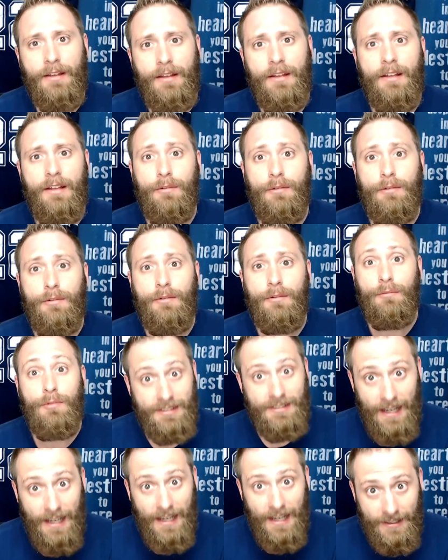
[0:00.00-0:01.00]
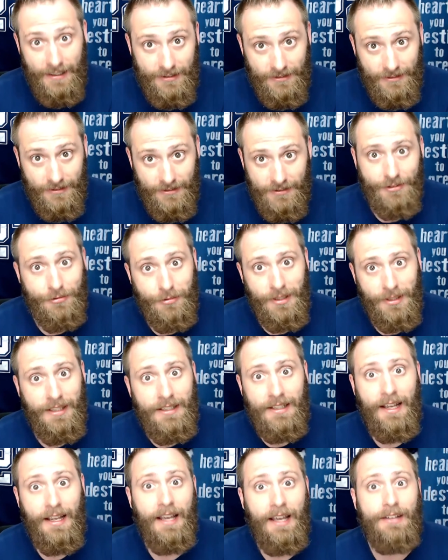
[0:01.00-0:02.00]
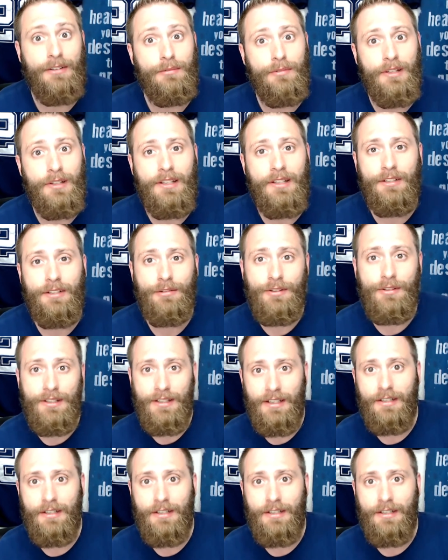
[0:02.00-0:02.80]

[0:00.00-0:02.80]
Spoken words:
was excellent. Dreeny had a really unique